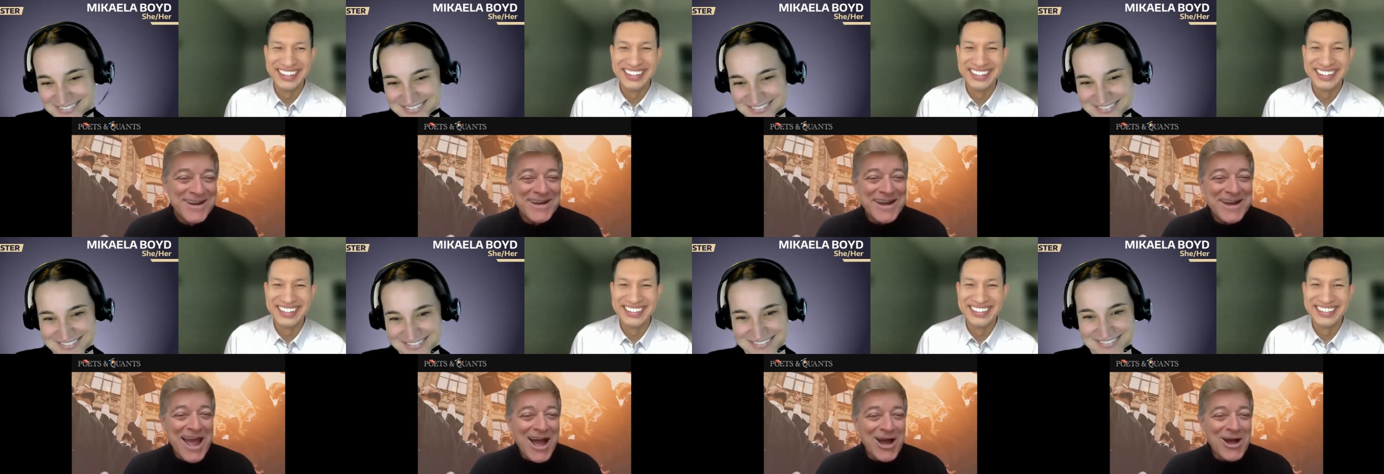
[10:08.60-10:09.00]

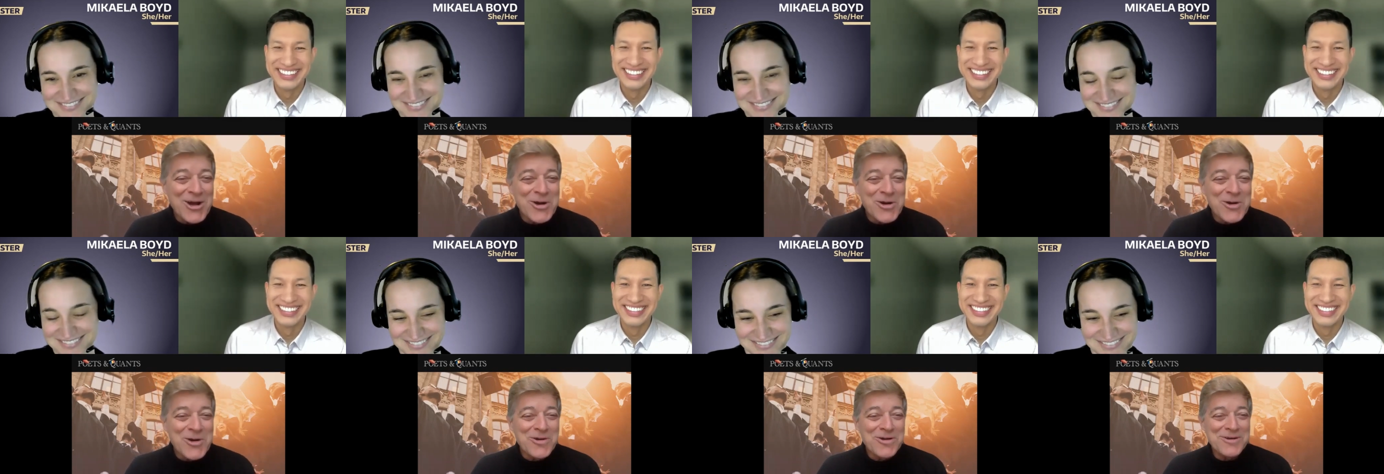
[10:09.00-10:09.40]

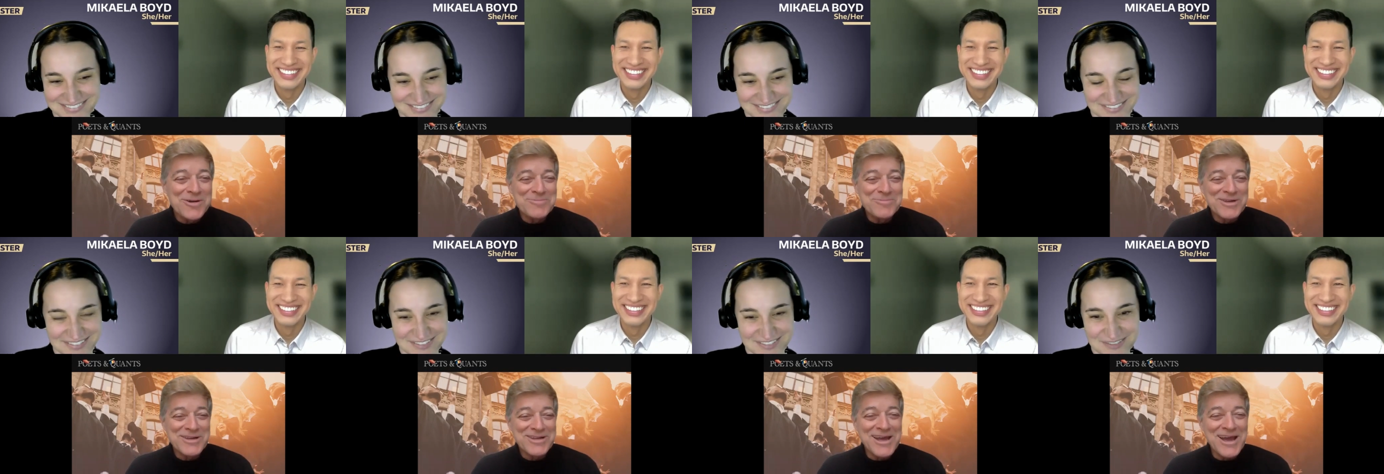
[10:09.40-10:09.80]
Speaker 1: Now,
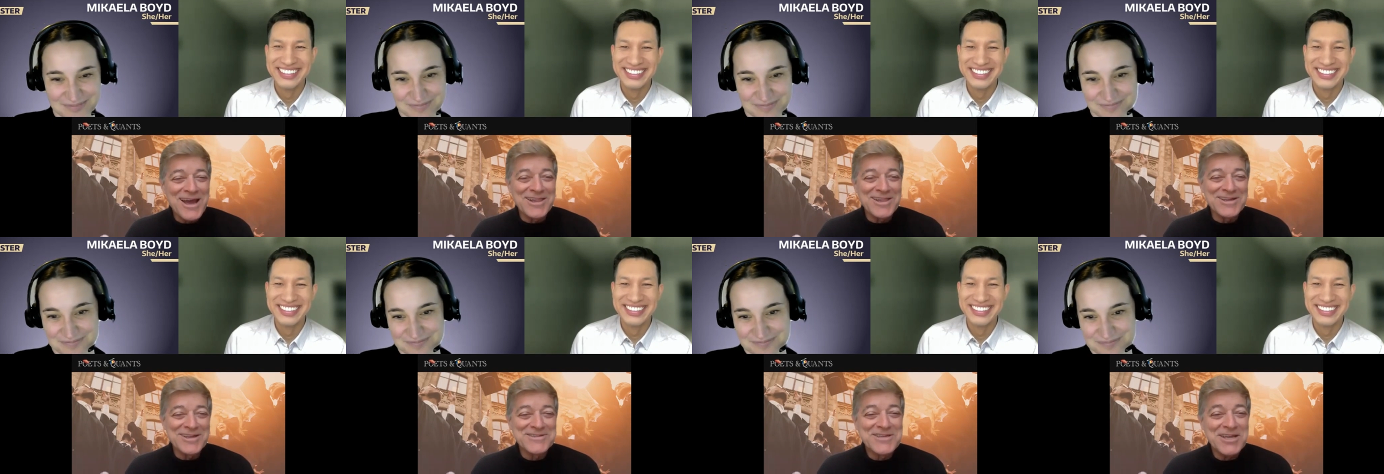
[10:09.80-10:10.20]

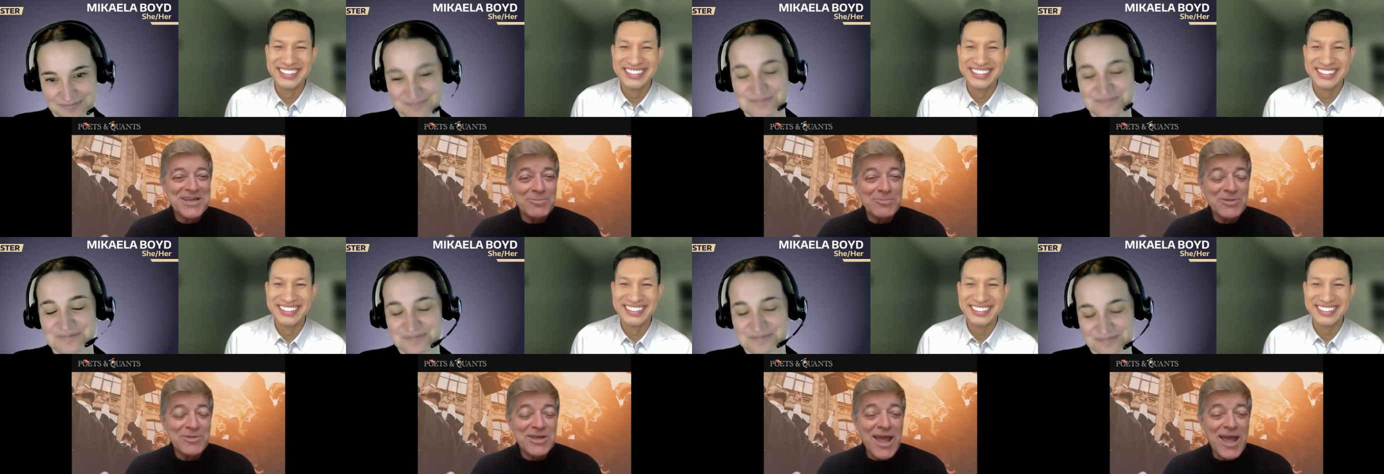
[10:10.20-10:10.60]
Michaela,
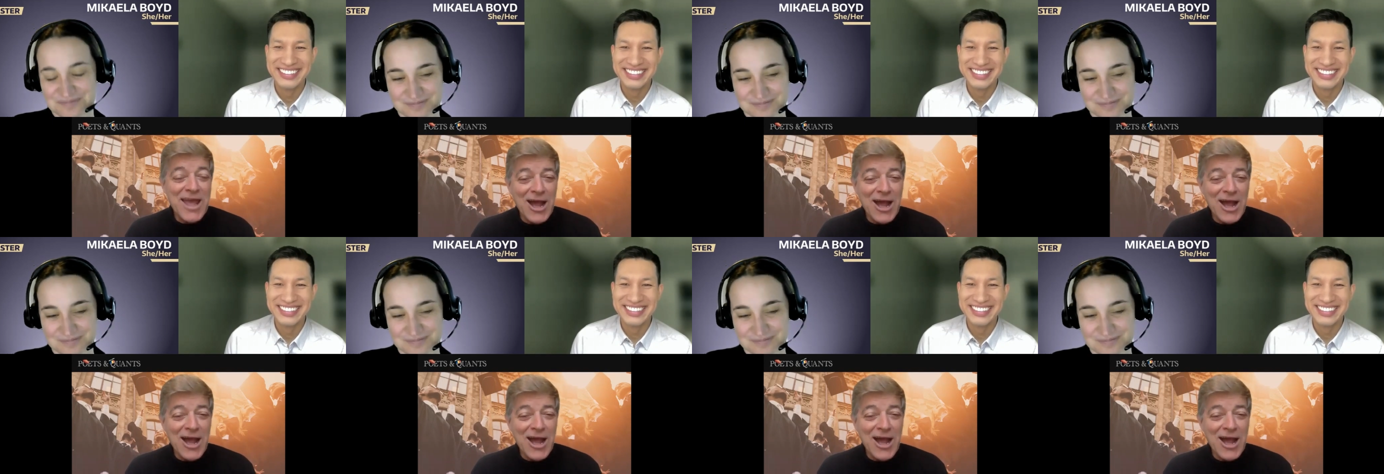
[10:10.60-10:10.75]
tell me